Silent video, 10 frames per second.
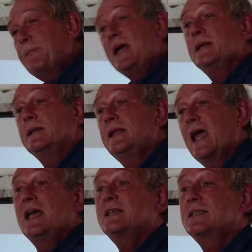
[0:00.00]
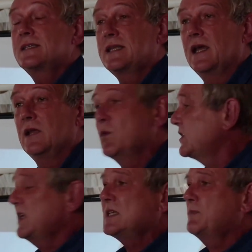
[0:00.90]
pin the ACEs study,
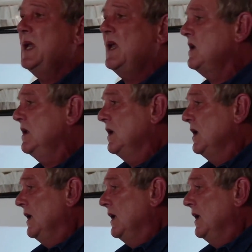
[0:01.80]
which has been